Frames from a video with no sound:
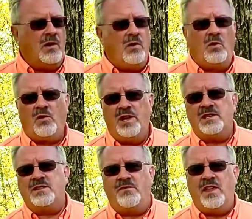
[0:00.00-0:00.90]
a whole
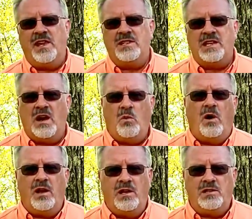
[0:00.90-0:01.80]
list of things I
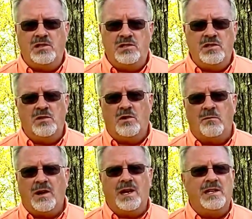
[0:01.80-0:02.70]
wanted to do
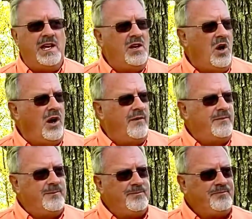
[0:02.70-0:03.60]
on my day off.
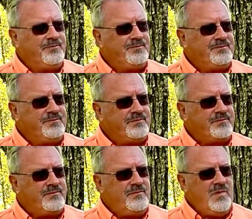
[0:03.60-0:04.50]

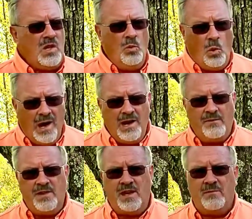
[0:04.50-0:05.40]
One
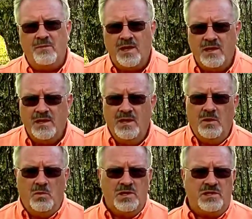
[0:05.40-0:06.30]
of them
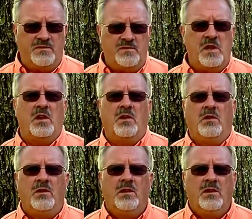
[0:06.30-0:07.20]
was to
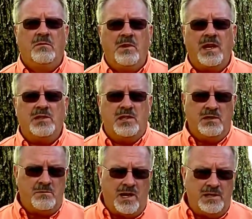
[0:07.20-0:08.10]
fill my,
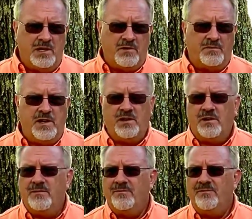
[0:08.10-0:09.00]
my deer feeder.